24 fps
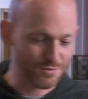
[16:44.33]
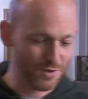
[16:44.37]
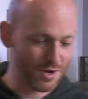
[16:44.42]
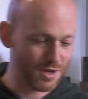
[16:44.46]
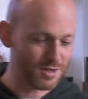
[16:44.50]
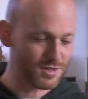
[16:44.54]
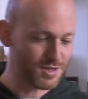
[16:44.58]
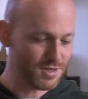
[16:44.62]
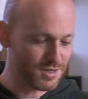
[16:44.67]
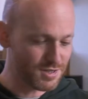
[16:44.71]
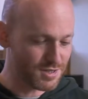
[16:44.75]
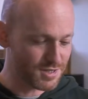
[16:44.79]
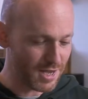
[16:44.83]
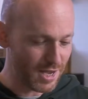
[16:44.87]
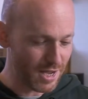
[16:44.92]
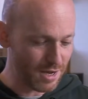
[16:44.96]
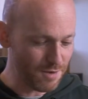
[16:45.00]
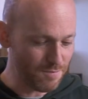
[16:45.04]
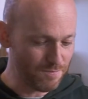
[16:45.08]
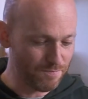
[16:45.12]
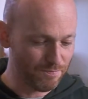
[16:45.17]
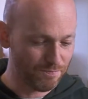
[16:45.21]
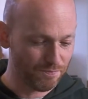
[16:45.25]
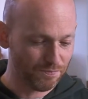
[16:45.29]
Verses
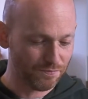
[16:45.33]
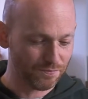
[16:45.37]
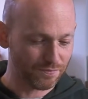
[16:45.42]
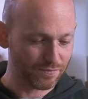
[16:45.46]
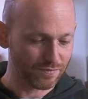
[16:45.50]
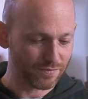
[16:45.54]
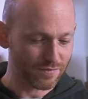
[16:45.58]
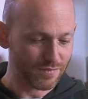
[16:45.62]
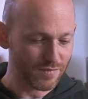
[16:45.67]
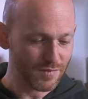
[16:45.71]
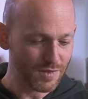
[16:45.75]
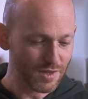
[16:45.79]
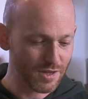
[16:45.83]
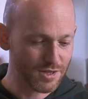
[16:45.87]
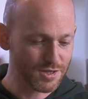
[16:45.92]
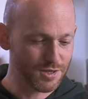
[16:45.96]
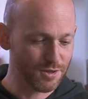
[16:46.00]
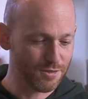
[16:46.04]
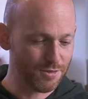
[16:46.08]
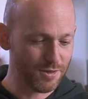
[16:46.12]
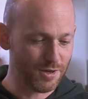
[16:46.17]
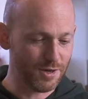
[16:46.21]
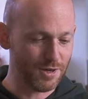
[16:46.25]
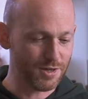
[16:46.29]
10
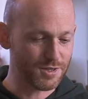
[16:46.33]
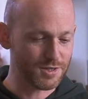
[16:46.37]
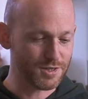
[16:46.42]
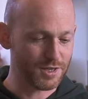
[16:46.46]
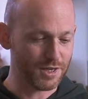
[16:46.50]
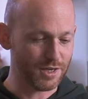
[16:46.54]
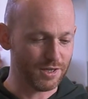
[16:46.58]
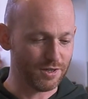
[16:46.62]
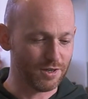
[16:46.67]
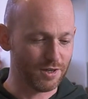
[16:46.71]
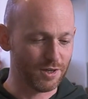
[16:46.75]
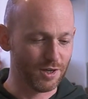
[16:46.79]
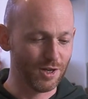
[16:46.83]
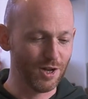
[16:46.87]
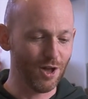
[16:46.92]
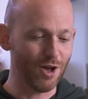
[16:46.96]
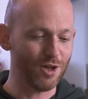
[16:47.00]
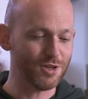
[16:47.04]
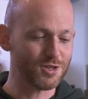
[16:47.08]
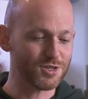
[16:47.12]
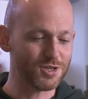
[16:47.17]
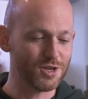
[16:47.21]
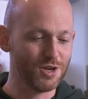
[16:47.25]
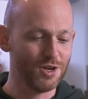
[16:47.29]
to 13.
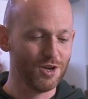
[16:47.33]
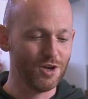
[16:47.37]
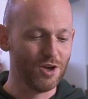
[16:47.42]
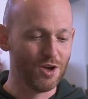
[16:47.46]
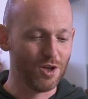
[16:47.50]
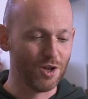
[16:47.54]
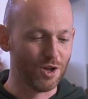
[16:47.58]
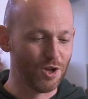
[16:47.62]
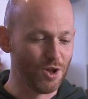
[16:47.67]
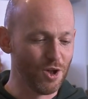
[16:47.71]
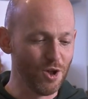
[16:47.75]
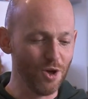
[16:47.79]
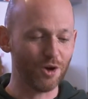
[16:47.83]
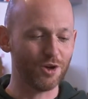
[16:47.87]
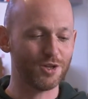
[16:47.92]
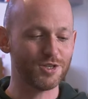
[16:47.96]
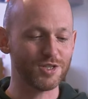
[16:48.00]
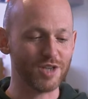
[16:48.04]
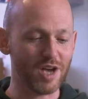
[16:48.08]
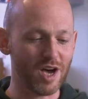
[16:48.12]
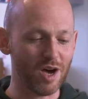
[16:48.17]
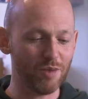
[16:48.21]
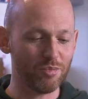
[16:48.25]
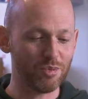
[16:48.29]
Lot
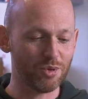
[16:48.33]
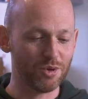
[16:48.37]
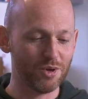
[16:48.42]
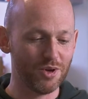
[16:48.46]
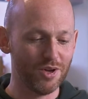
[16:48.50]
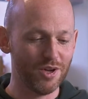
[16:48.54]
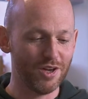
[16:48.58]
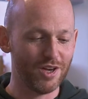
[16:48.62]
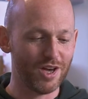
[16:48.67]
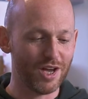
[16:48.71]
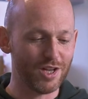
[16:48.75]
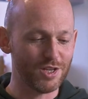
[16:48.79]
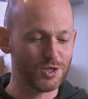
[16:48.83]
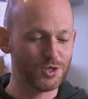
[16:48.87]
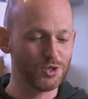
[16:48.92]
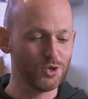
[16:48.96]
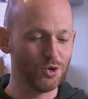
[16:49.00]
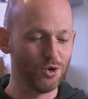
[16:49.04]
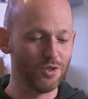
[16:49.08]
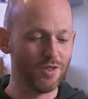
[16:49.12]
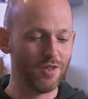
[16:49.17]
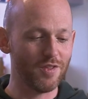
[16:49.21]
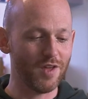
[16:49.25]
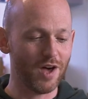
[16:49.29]
looked up and
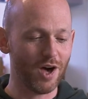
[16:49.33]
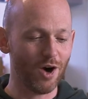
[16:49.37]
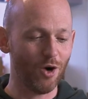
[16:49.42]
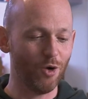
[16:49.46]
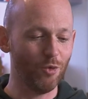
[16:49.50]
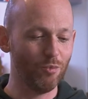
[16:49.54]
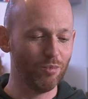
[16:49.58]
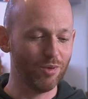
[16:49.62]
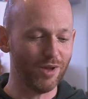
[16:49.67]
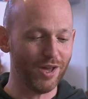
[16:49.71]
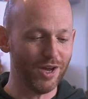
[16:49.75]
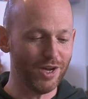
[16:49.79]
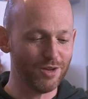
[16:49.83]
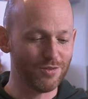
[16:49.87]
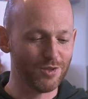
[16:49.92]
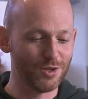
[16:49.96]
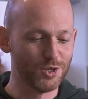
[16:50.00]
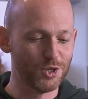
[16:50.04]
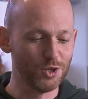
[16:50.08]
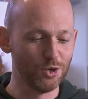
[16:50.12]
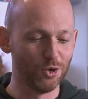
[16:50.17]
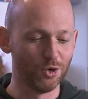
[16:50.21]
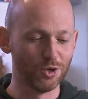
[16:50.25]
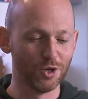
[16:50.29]
saw that the whole plain of the
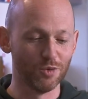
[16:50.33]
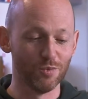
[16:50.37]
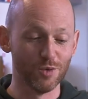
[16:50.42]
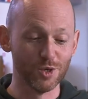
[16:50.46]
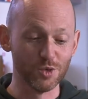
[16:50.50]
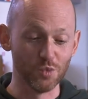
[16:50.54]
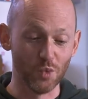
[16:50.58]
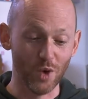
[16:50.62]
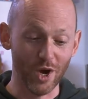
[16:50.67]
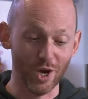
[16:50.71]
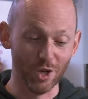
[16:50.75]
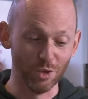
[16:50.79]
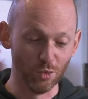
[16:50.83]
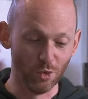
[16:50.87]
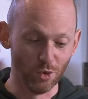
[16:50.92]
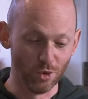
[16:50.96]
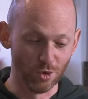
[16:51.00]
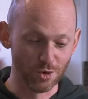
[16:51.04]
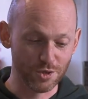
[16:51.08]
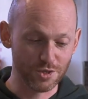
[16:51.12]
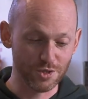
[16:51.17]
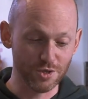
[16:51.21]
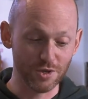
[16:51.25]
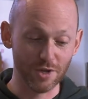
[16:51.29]
Jordan was well
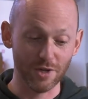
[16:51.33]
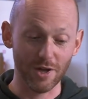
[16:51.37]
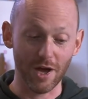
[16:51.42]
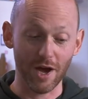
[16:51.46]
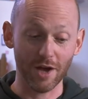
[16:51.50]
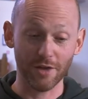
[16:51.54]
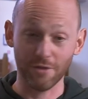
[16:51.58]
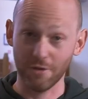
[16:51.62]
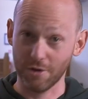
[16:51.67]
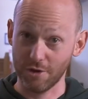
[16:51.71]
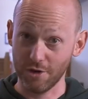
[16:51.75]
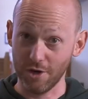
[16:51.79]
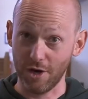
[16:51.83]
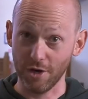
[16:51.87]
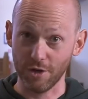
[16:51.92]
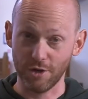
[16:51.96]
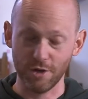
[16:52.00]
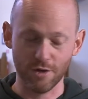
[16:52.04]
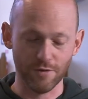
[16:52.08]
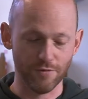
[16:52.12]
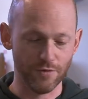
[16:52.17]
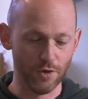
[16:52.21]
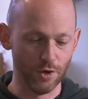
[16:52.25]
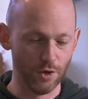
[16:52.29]
watered, like the
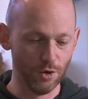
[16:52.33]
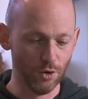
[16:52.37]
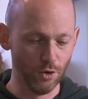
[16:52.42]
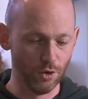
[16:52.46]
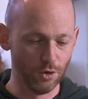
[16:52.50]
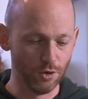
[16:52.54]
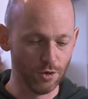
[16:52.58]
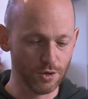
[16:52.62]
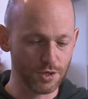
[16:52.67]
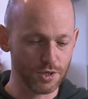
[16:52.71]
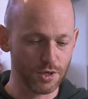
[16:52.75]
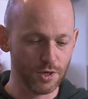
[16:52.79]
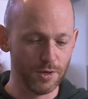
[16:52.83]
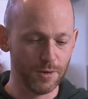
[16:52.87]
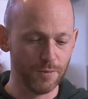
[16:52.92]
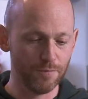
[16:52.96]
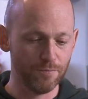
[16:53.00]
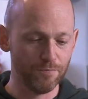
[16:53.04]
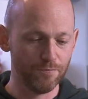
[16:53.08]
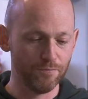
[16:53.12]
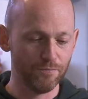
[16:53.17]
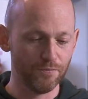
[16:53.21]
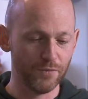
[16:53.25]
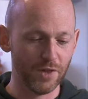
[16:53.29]
garden of the Lord,
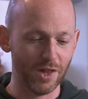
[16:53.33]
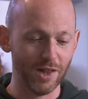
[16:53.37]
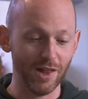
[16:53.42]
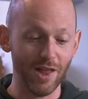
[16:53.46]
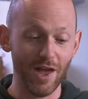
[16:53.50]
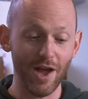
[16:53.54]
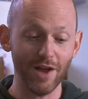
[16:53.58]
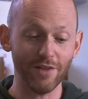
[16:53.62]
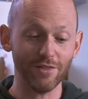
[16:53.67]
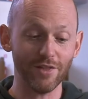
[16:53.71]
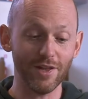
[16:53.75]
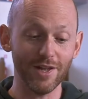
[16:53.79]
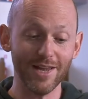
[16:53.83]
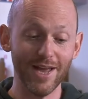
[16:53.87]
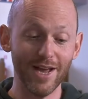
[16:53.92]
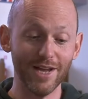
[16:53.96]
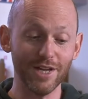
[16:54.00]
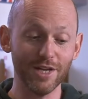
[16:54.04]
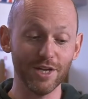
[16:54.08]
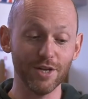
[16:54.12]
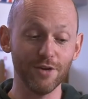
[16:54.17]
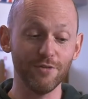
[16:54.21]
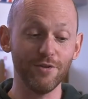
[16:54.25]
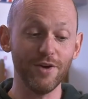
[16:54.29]
like the
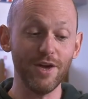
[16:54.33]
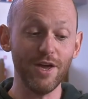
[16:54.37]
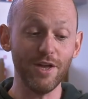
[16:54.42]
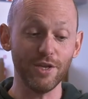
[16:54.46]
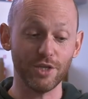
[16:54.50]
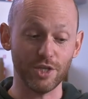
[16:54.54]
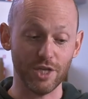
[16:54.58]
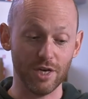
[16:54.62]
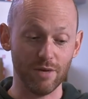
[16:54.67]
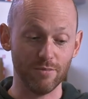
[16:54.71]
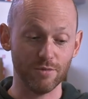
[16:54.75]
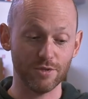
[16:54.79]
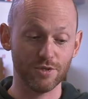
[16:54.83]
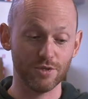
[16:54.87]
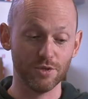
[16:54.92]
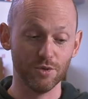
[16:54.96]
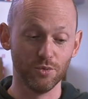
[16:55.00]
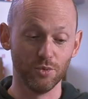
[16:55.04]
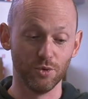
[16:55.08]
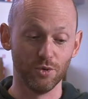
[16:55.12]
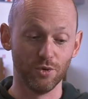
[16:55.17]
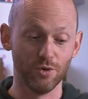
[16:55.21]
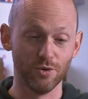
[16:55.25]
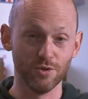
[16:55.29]
land of Egypt
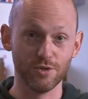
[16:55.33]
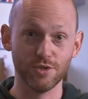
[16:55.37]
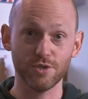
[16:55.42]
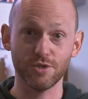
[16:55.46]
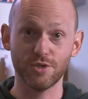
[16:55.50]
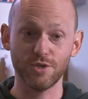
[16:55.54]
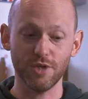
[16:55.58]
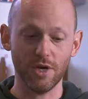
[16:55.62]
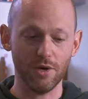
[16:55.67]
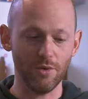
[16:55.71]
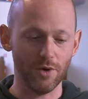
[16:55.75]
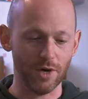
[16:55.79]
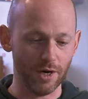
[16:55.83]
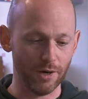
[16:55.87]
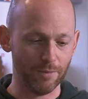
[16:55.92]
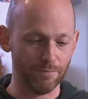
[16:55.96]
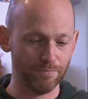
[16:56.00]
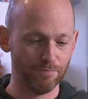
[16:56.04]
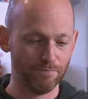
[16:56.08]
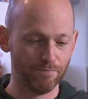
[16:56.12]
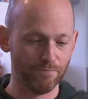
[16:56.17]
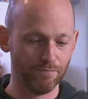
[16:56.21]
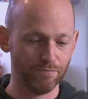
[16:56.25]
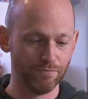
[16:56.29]
towards
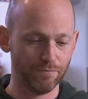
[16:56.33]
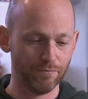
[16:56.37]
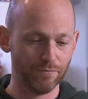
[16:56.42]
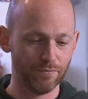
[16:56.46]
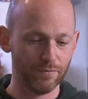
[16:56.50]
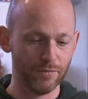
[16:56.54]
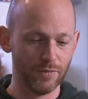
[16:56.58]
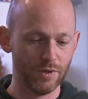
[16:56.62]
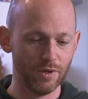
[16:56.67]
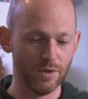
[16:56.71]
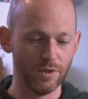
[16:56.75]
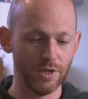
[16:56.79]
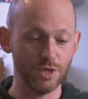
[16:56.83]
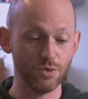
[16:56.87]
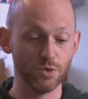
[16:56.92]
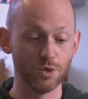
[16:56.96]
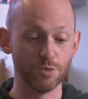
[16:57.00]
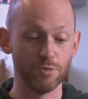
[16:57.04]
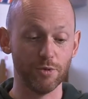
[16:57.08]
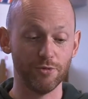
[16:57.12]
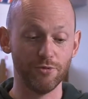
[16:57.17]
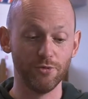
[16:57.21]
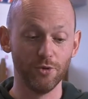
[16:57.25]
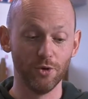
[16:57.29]
Zoar. This
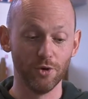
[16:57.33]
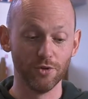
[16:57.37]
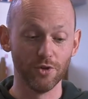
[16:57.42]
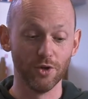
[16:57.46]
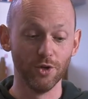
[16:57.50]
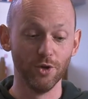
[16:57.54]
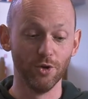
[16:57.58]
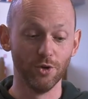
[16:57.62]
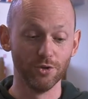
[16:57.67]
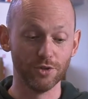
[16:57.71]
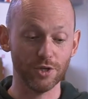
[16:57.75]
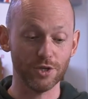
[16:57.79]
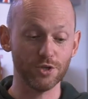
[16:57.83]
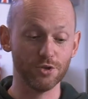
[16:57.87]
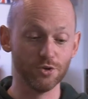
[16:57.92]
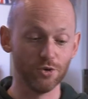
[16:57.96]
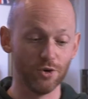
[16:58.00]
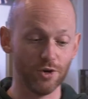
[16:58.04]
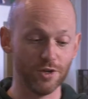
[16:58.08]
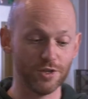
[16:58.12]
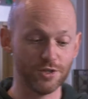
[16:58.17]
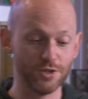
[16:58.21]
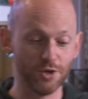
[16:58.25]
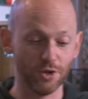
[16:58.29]
was before the Lord
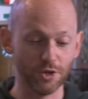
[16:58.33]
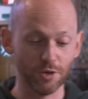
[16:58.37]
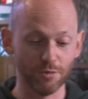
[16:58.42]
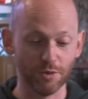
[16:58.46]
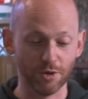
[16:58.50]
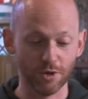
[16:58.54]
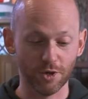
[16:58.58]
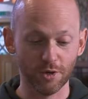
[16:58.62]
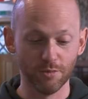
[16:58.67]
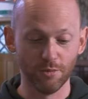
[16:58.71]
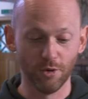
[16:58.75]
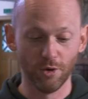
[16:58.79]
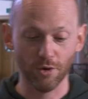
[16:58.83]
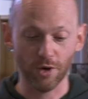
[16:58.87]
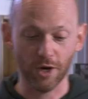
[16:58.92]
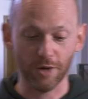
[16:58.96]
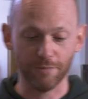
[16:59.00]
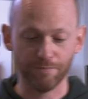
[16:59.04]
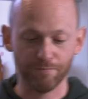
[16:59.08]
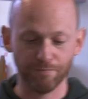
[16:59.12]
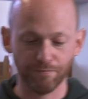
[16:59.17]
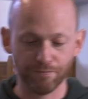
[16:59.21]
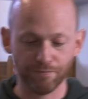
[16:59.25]
destroyed Sodom and Gomorrah.